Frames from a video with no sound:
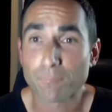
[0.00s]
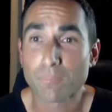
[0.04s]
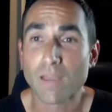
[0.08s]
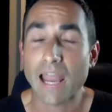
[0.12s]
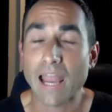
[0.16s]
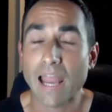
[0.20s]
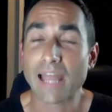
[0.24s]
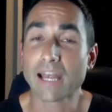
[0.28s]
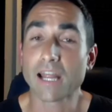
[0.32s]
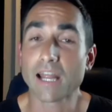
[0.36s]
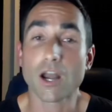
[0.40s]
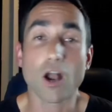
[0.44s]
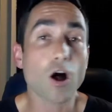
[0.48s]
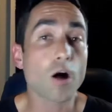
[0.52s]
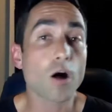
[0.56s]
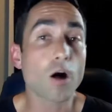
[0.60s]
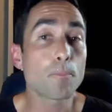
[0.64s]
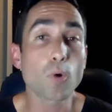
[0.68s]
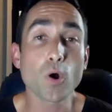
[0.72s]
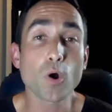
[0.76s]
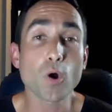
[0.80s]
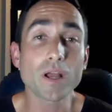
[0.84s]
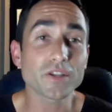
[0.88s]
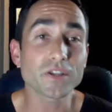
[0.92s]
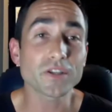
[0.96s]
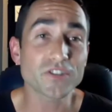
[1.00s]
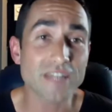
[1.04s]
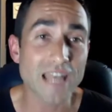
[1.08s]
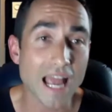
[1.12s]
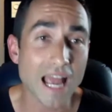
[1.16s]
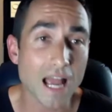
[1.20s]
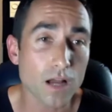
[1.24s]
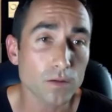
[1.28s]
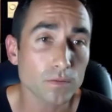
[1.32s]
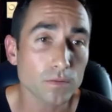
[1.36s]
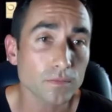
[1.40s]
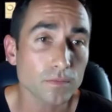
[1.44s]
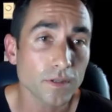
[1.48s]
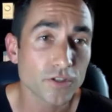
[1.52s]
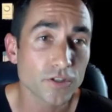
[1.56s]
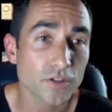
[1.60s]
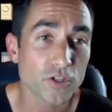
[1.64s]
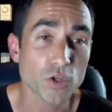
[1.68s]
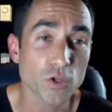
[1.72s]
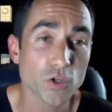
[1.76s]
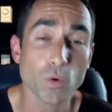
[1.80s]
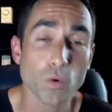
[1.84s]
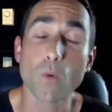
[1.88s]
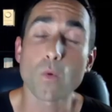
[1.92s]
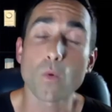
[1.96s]
And it all boils down
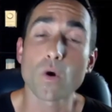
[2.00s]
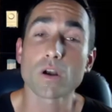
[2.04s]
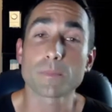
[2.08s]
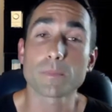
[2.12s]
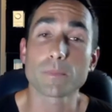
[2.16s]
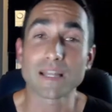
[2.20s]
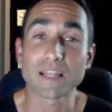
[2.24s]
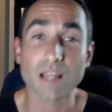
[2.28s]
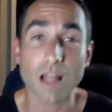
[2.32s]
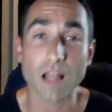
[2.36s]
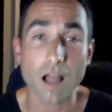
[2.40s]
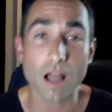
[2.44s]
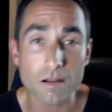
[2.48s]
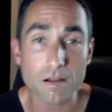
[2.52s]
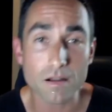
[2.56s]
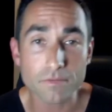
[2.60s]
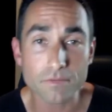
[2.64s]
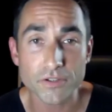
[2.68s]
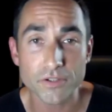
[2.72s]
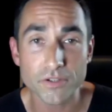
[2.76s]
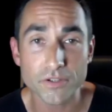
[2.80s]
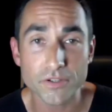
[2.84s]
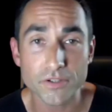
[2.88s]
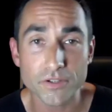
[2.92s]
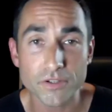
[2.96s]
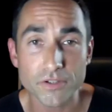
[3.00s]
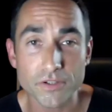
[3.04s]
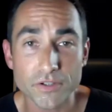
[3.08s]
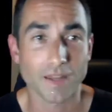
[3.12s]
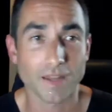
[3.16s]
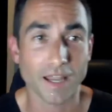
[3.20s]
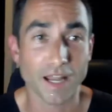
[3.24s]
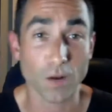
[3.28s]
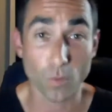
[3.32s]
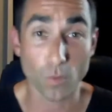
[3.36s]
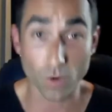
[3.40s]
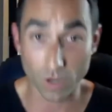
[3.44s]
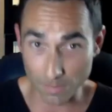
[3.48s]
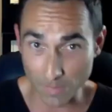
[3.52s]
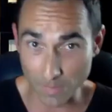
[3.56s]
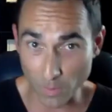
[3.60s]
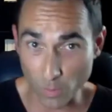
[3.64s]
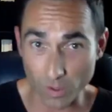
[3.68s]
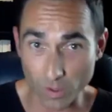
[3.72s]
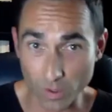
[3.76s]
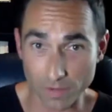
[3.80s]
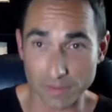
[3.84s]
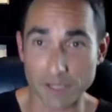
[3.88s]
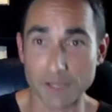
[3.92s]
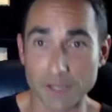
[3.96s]
to I want to be loved and I want to be
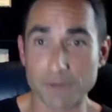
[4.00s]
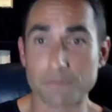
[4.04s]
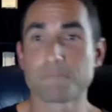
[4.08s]
worthy.